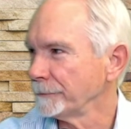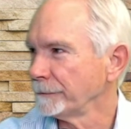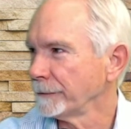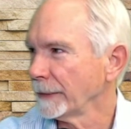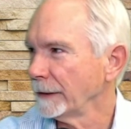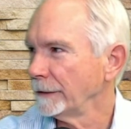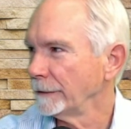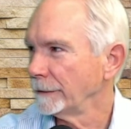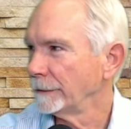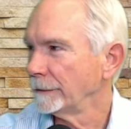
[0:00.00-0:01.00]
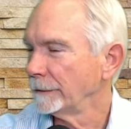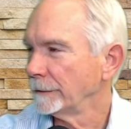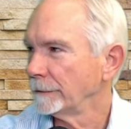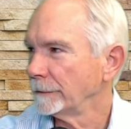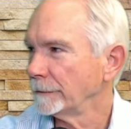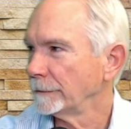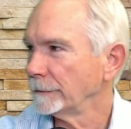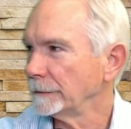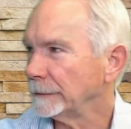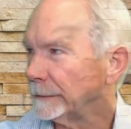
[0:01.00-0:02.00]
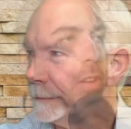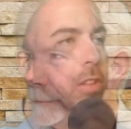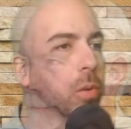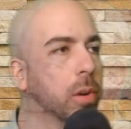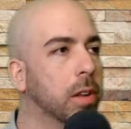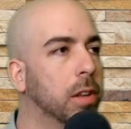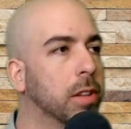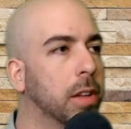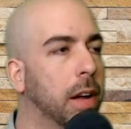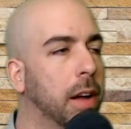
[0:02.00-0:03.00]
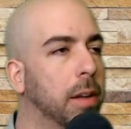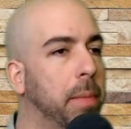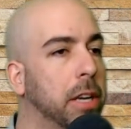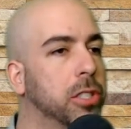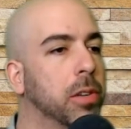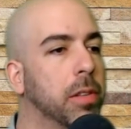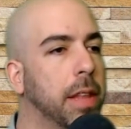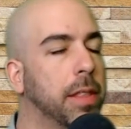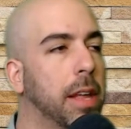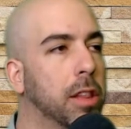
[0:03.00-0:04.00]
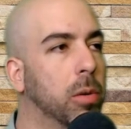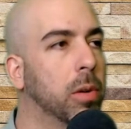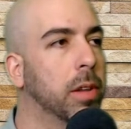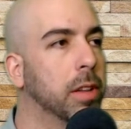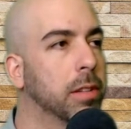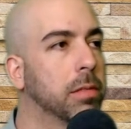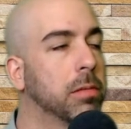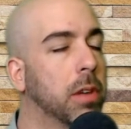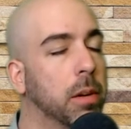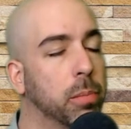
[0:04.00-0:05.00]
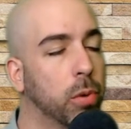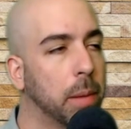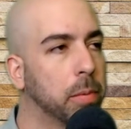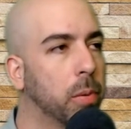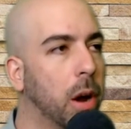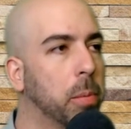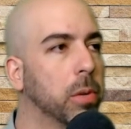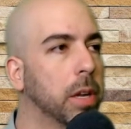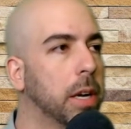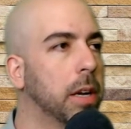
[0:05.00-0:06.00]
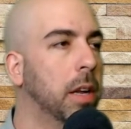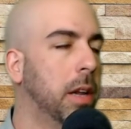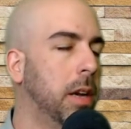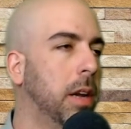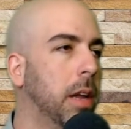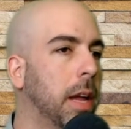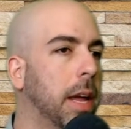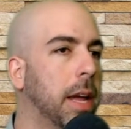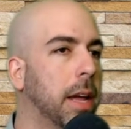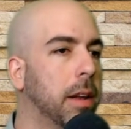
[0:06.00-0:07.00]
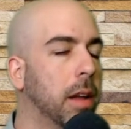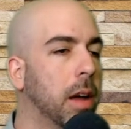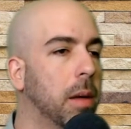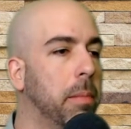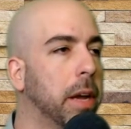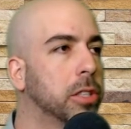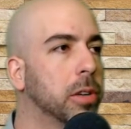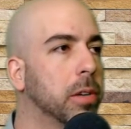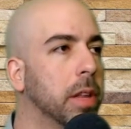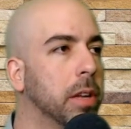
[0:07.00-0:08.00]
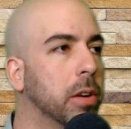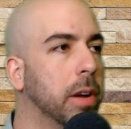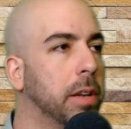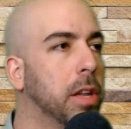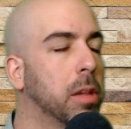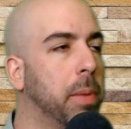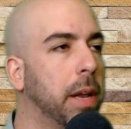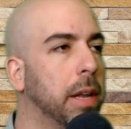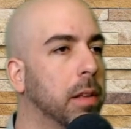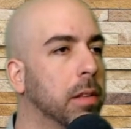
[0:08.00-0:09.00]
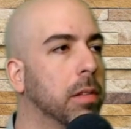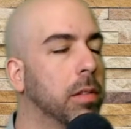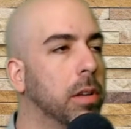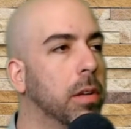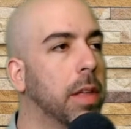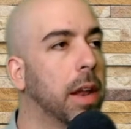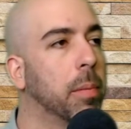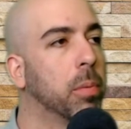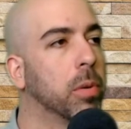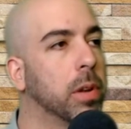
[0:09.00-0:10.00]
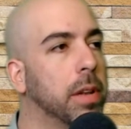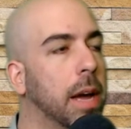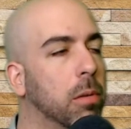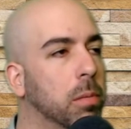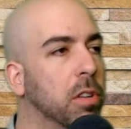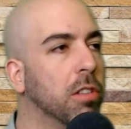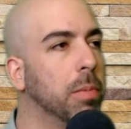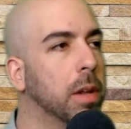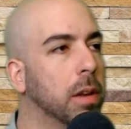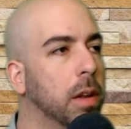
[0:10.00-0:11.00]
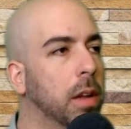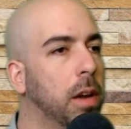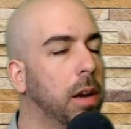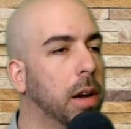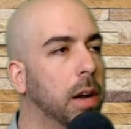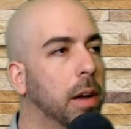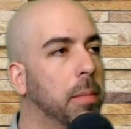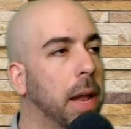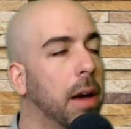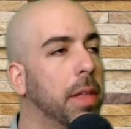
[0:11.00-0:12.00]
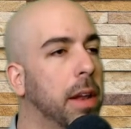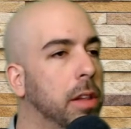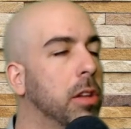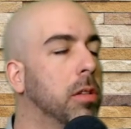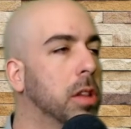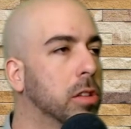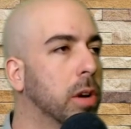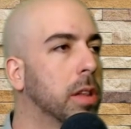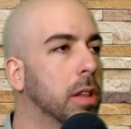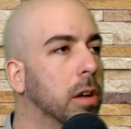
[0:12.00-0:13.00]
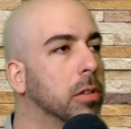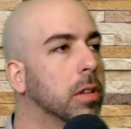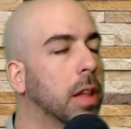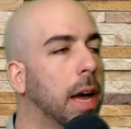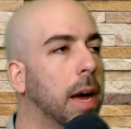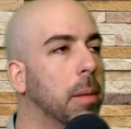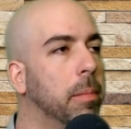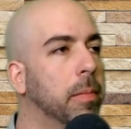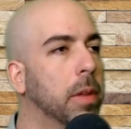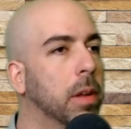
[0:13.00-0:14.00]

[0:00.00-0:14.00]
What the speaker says: Exactly. Yeah. You got to pay a lot of attention to the soils, make sure that soil is kind of prepped properly, and make sure that you're anticipating, that upward and downward movement, how that induces stresses on your slab,